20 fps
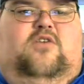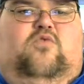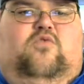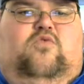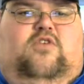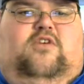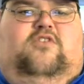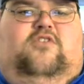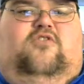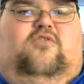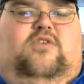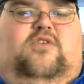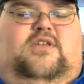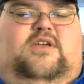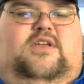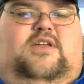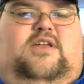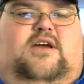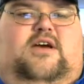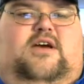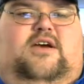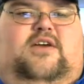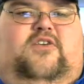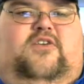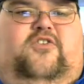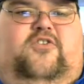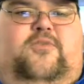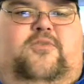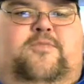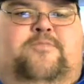works really
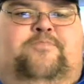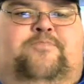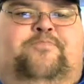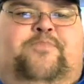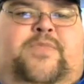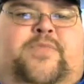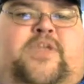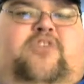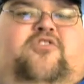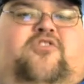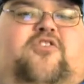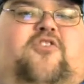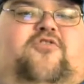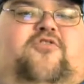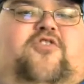nice. So,